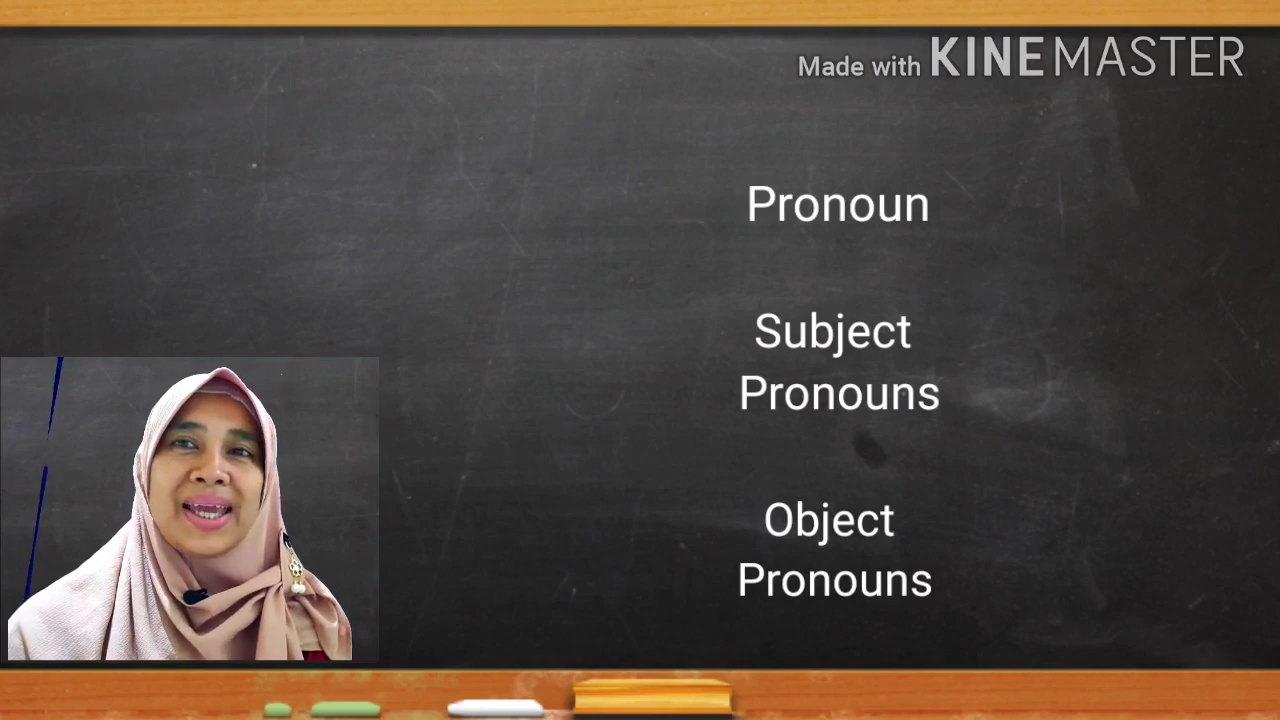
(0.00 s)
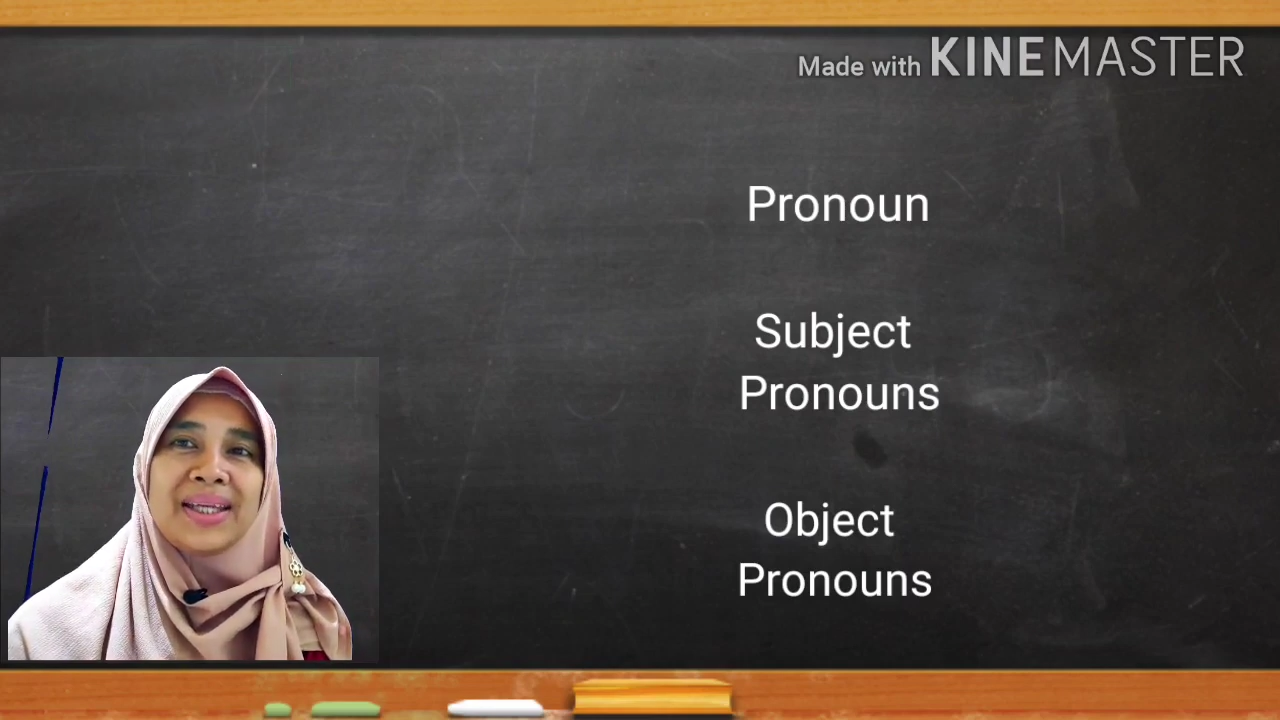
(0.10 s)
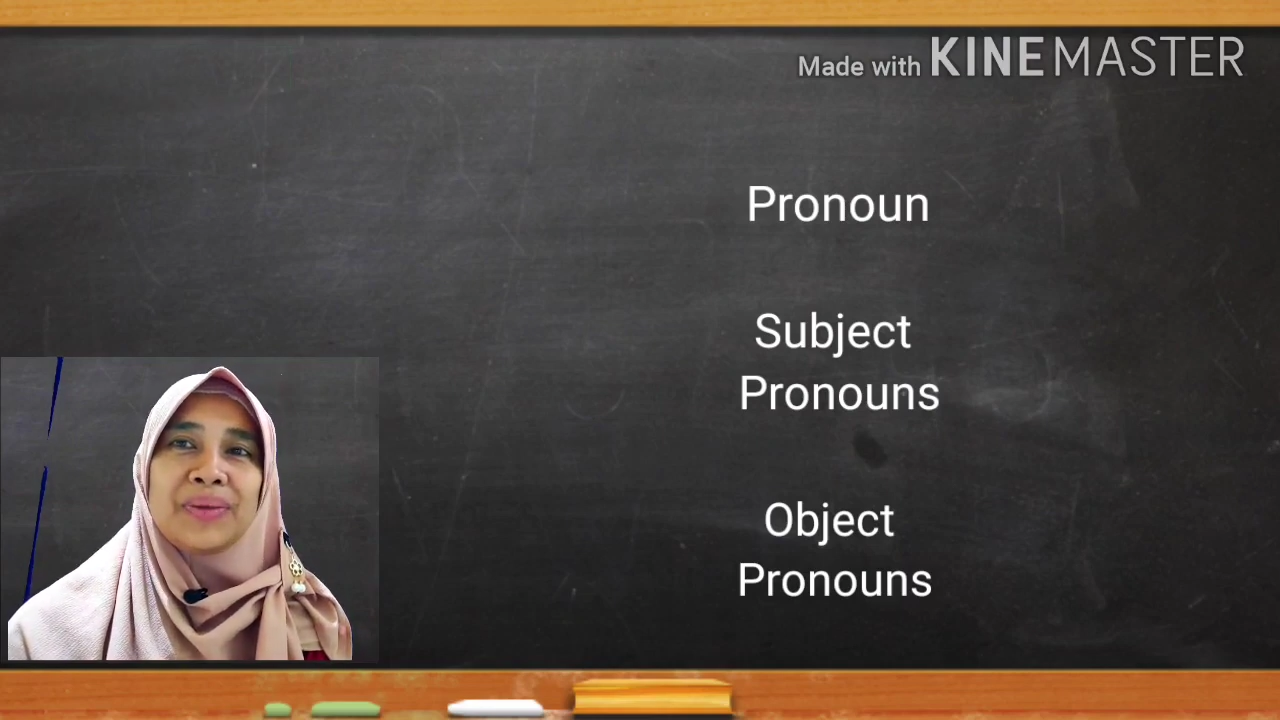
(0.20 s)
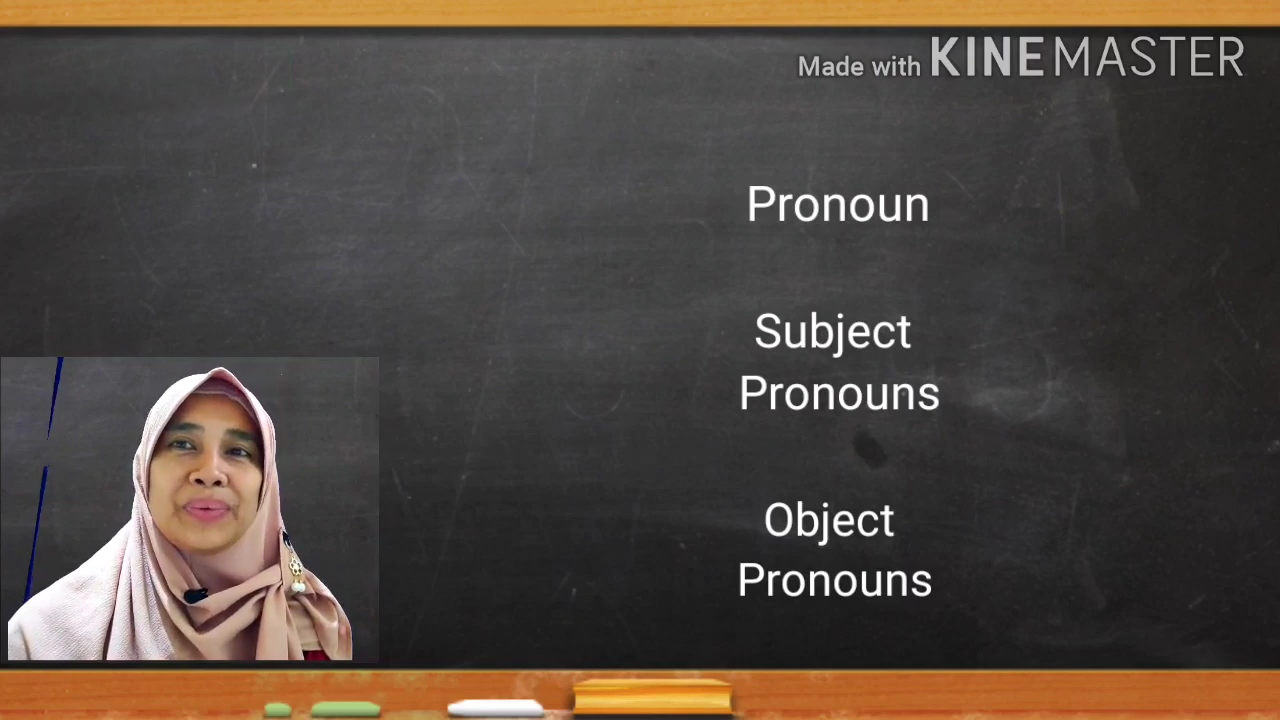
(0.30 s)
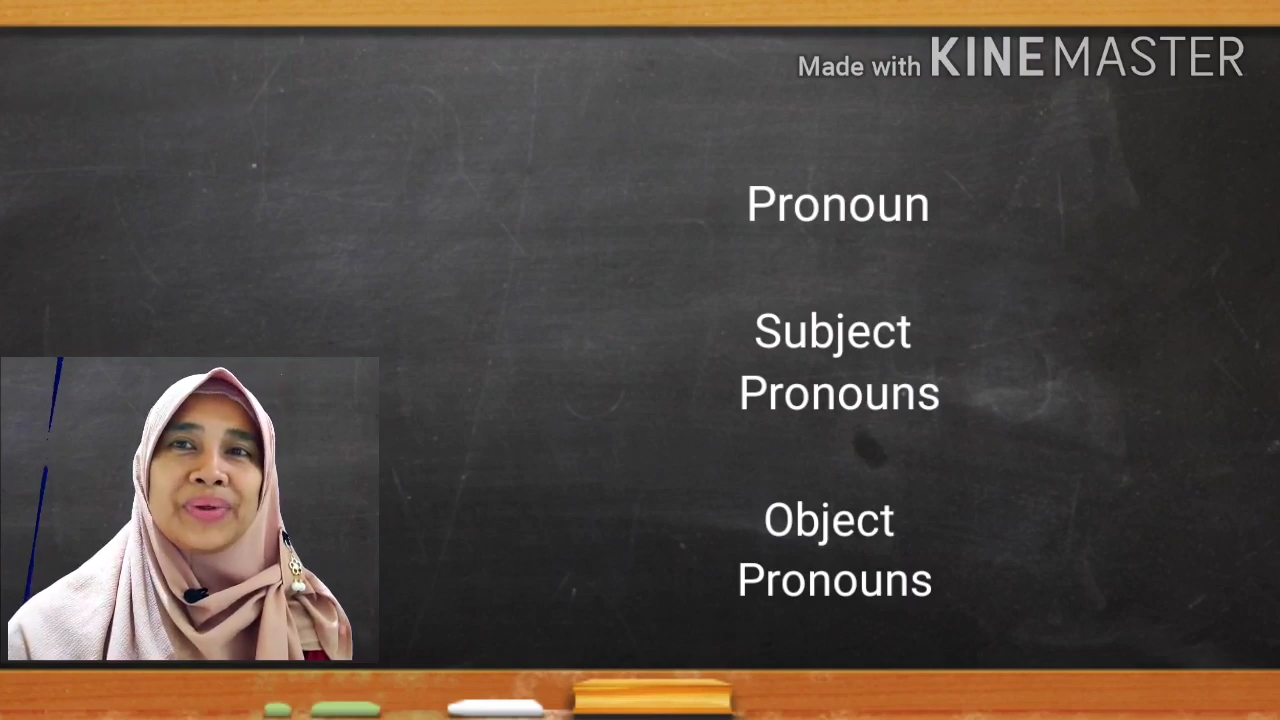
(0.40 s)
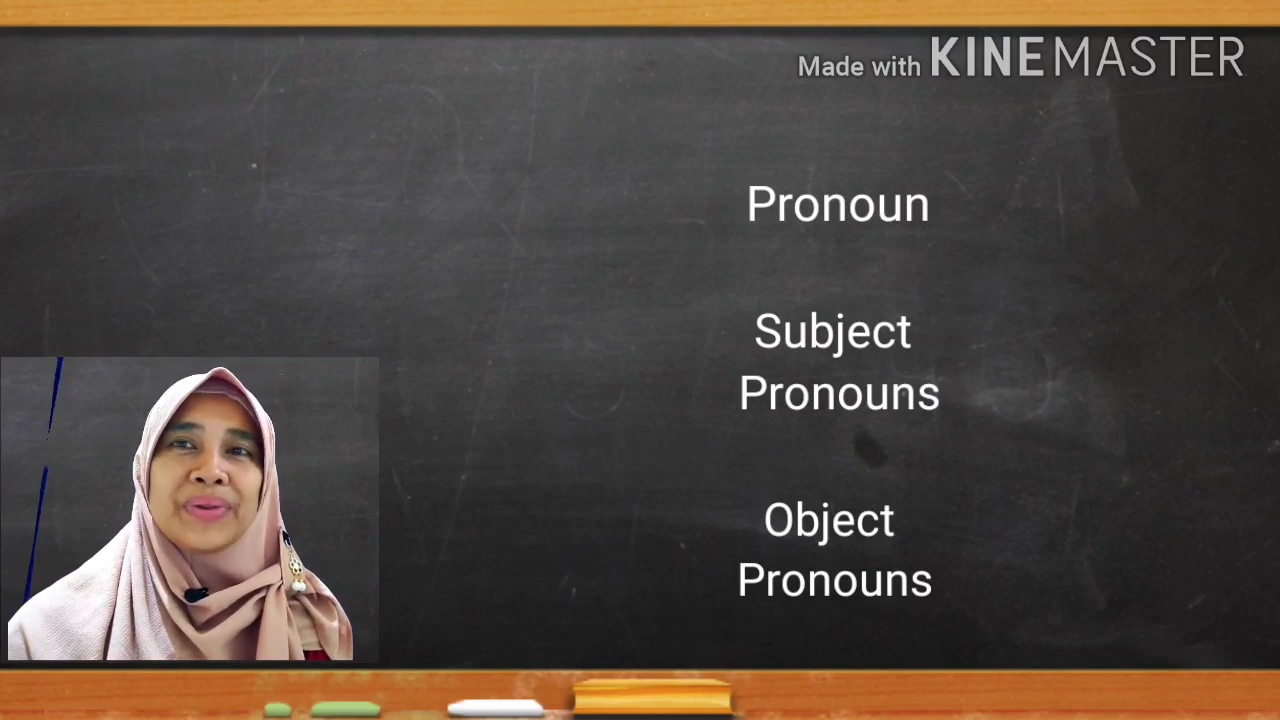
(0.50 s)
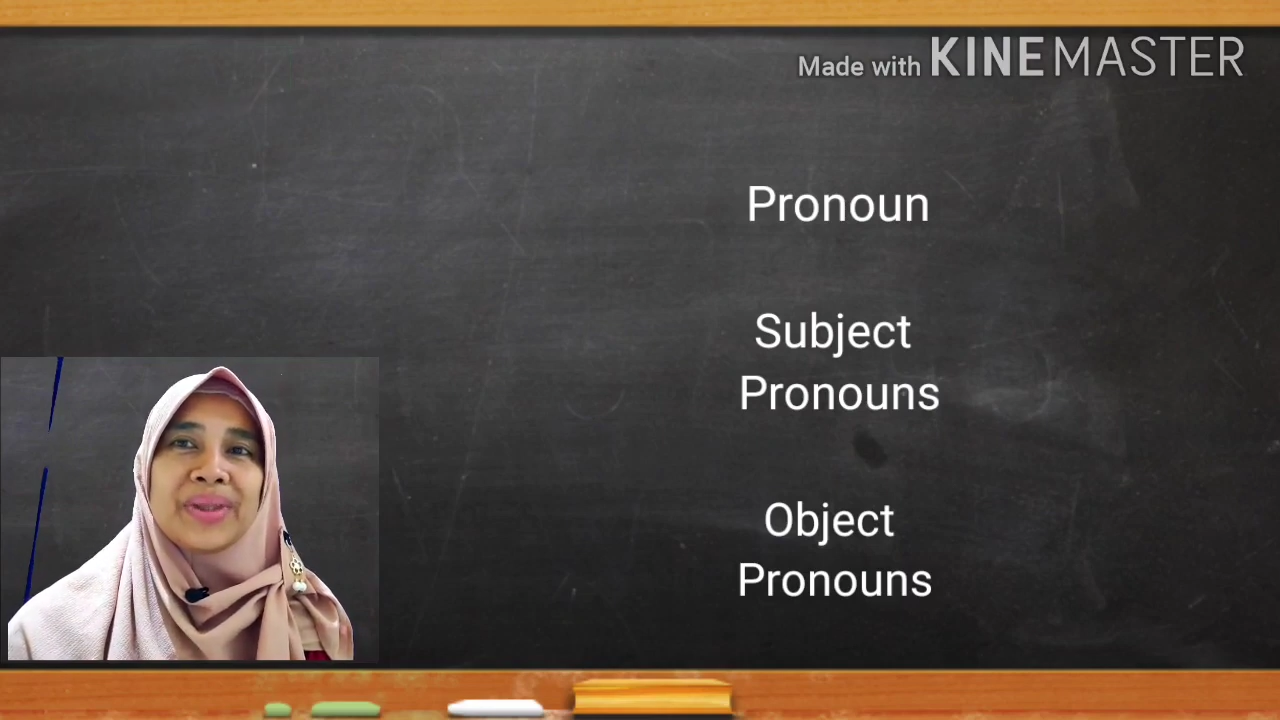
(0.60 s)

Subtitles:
any word